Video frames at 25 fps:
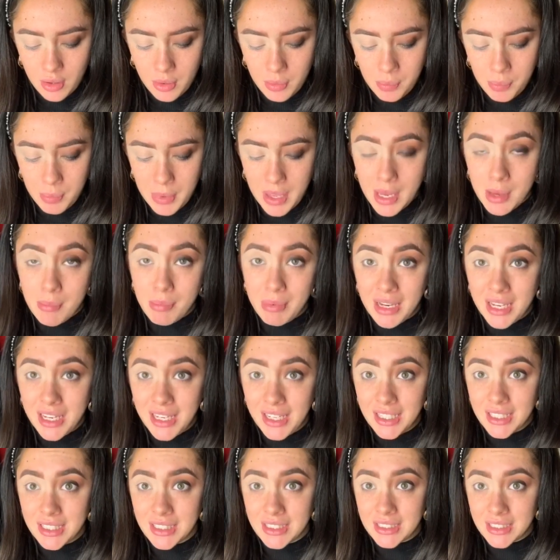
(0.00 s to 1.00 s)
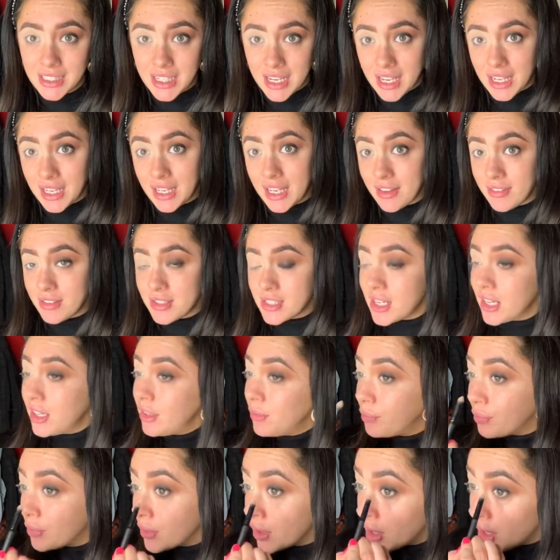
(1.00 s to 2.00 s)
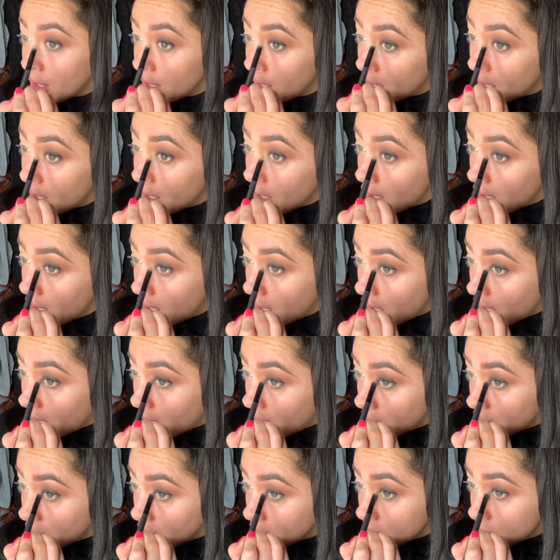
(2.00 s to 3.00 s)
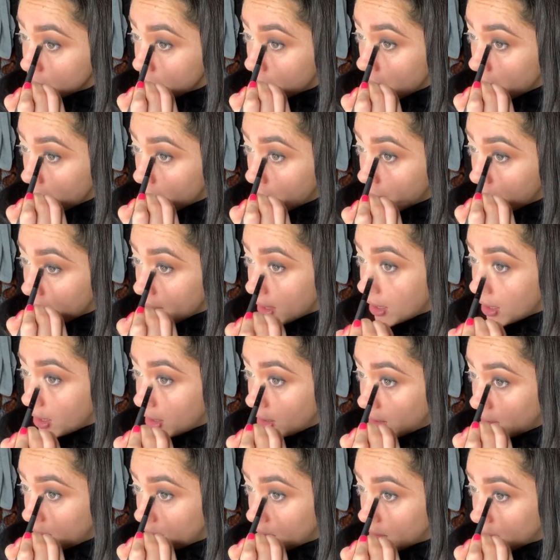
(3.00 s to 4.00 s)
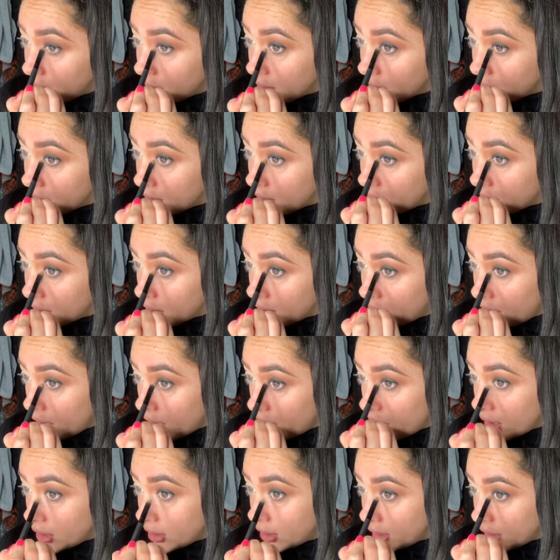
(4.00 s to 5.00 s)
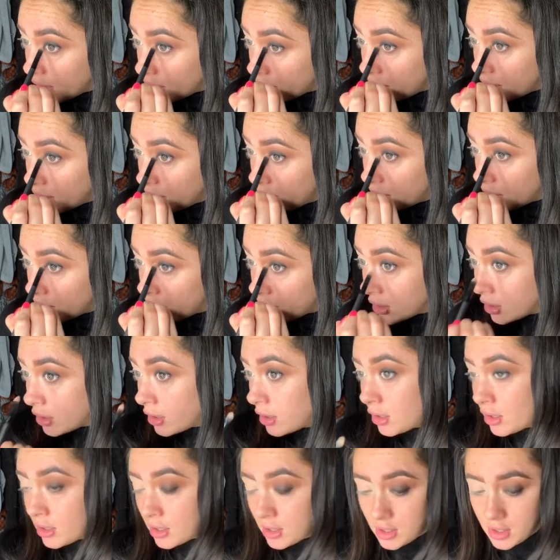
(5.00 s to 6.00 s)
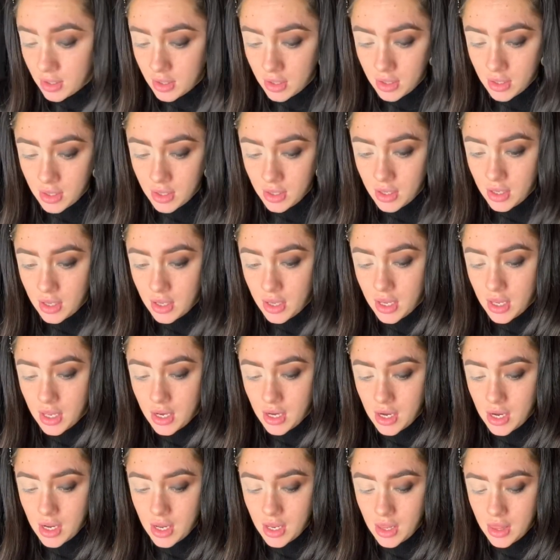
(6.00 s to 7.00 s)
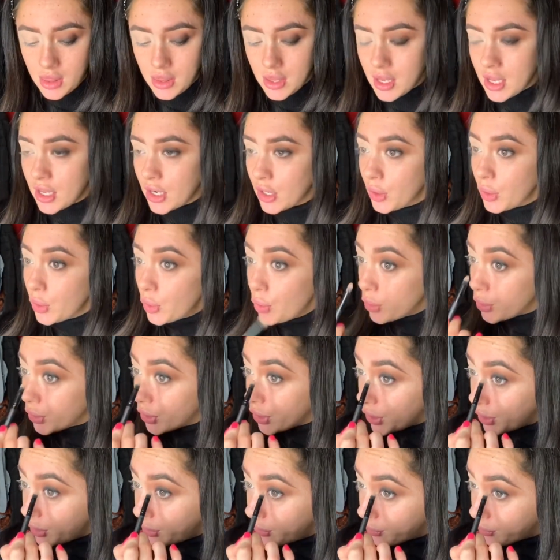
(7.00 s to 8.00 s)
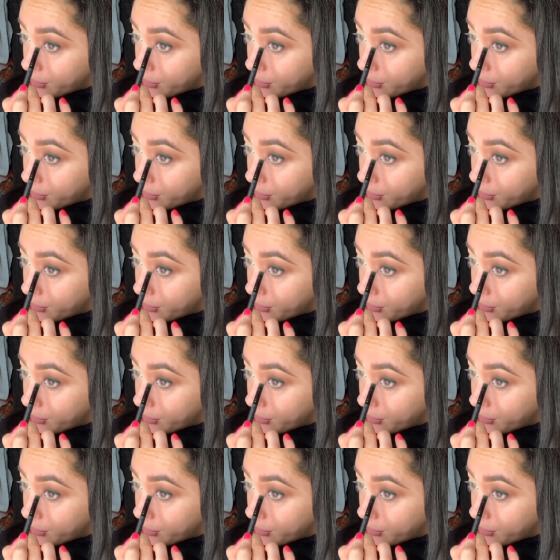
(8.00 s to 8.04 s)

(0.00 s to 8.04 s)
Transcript: Babley and Lifestyle and just pop that on here in the inner corner.